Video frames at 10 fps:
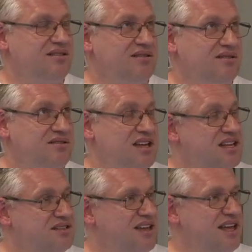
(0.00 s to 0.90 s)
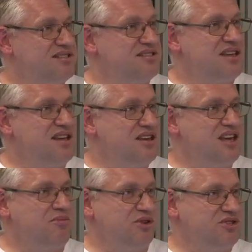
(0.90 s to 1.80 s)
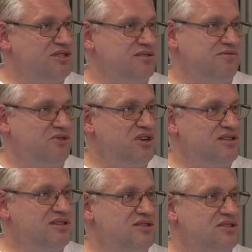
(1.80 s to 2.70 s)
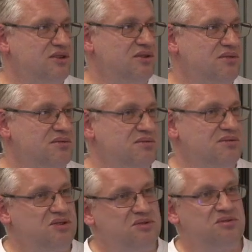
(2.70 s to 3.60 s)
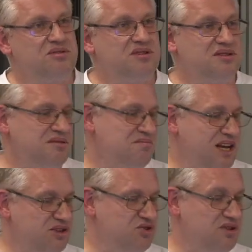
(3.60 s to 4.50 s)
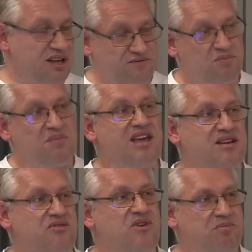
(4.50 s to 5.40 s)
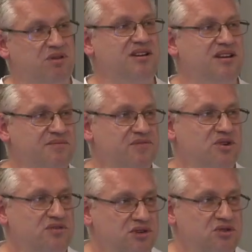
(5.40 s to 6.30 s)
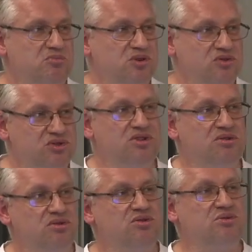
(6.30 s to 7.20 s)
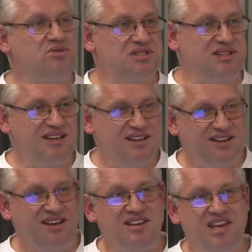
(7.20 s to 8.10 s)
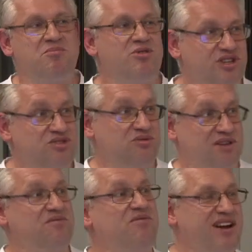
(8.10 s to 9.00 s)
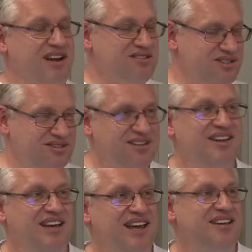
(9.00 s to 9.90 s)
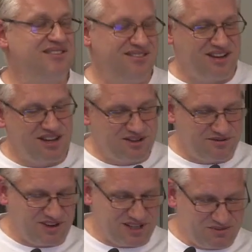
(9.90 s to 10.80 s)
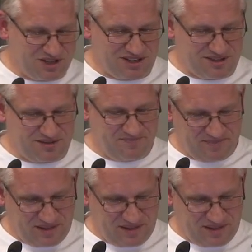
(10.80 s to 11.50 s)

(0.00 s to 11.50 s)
uh, XT keyboards for it. So you could uh, actually, if you make a replica of the computer, you could use a keyboard that you can find and interface with it.